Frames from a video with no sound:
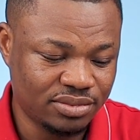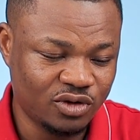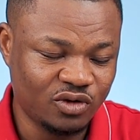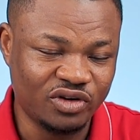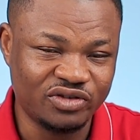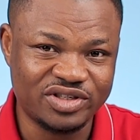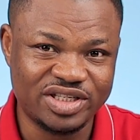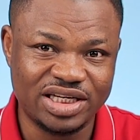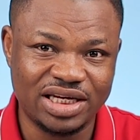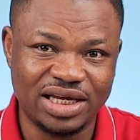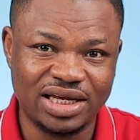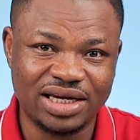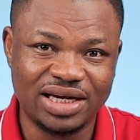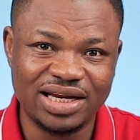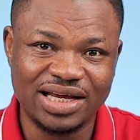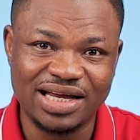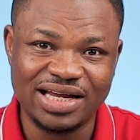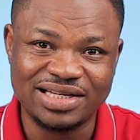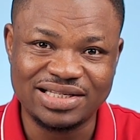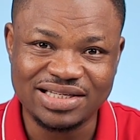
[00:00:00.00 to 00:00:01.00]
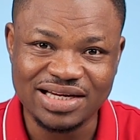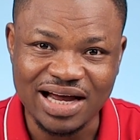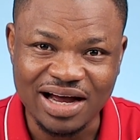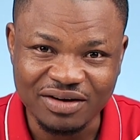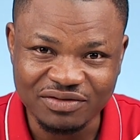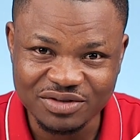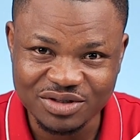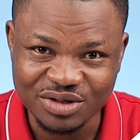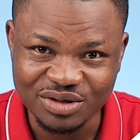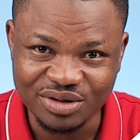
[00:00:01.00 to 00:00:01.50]
We've seen it's
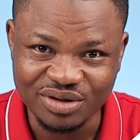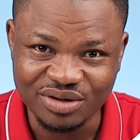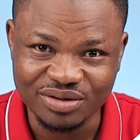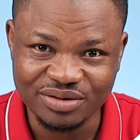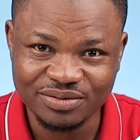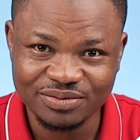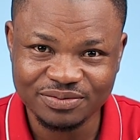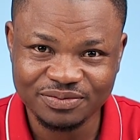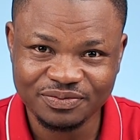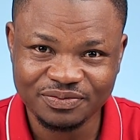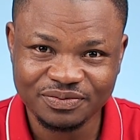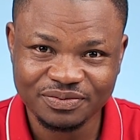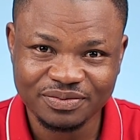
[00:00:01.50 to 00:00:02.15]
afternoon.